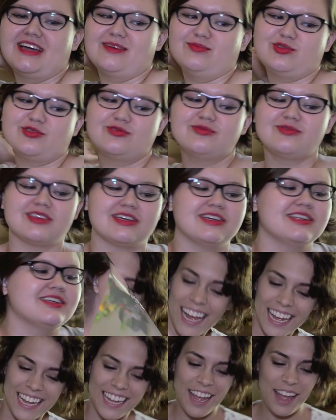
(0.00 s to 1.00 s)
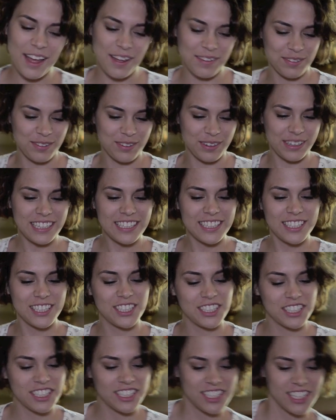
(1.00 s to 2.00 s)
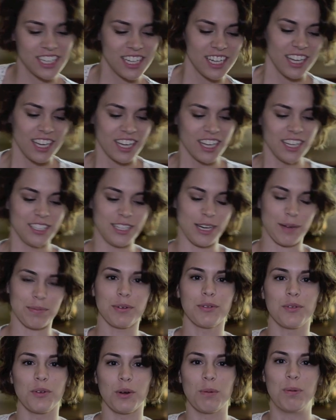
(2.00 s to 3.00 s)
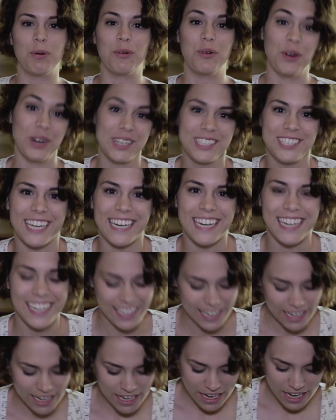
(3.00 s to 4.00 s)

I'm so excited. I have reached chapter 4 before Jenna,